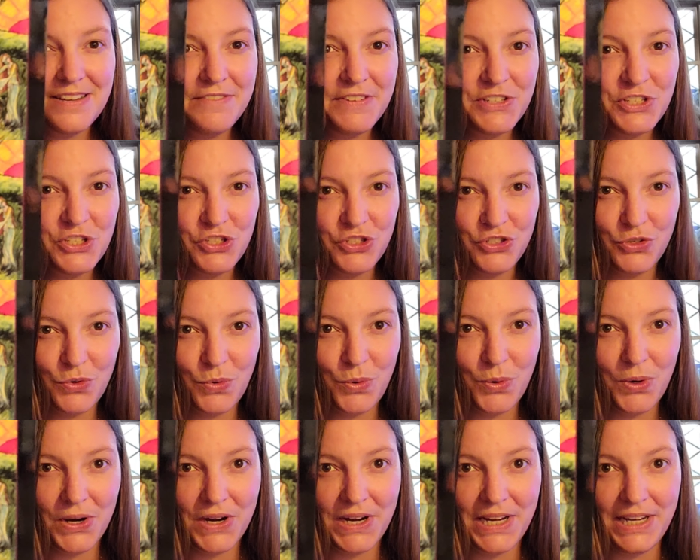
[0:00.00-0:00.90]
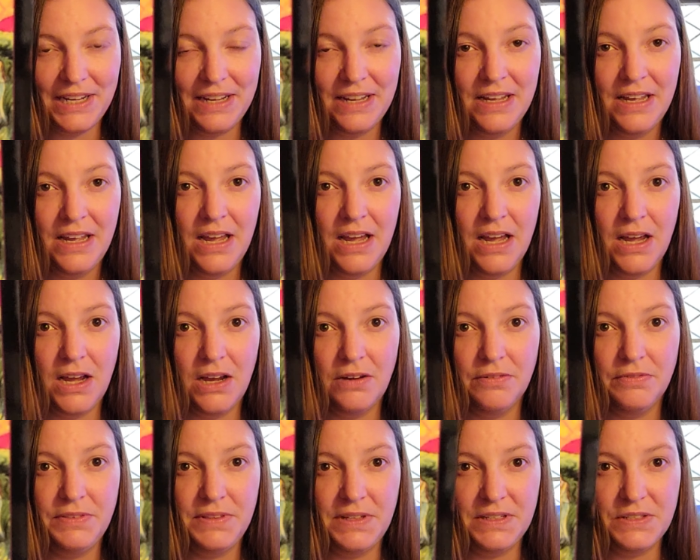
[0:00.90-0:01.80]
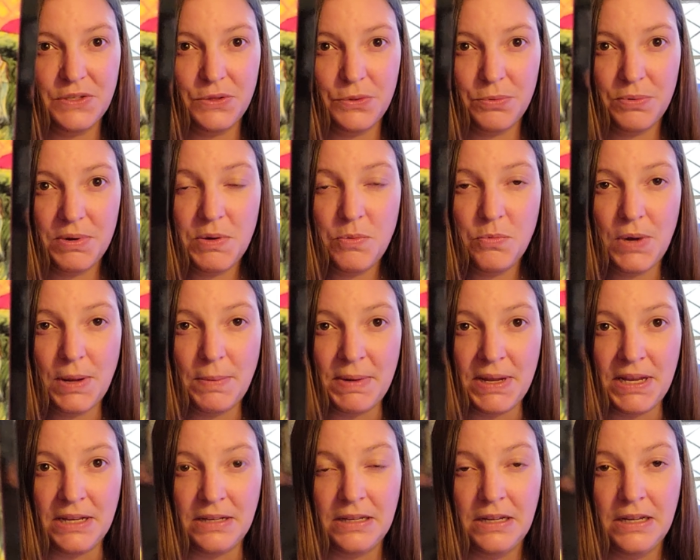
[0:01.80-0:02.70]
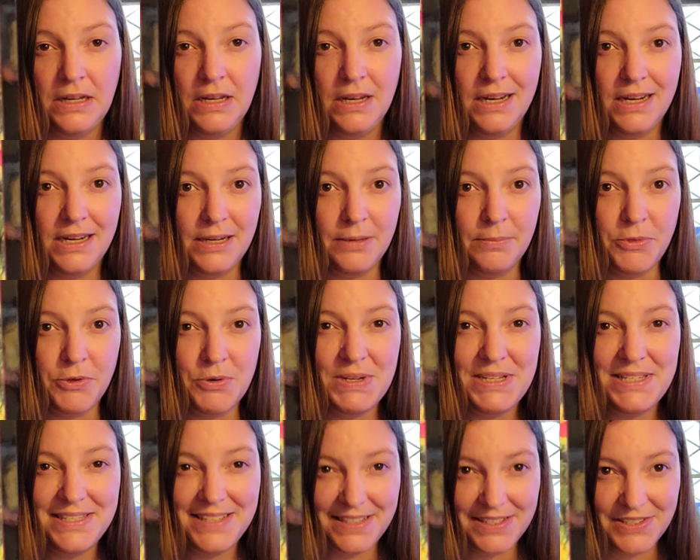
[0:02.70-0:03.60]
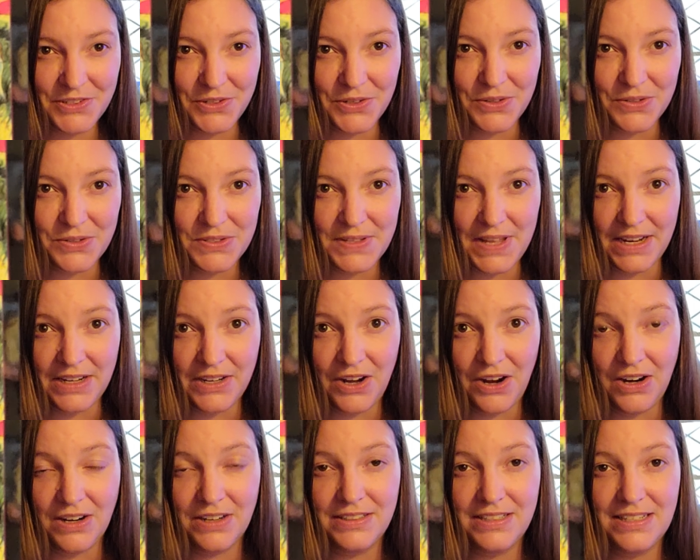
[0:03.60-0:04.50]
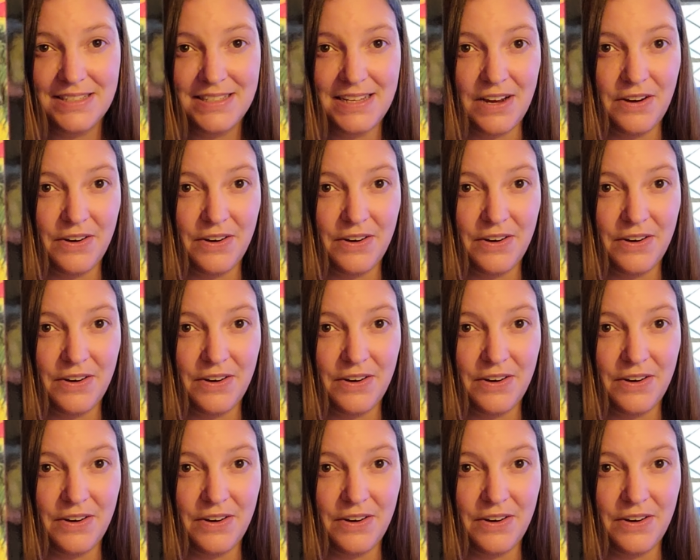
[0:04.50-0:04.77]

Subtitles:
of a story of these three women, three sisters that guard this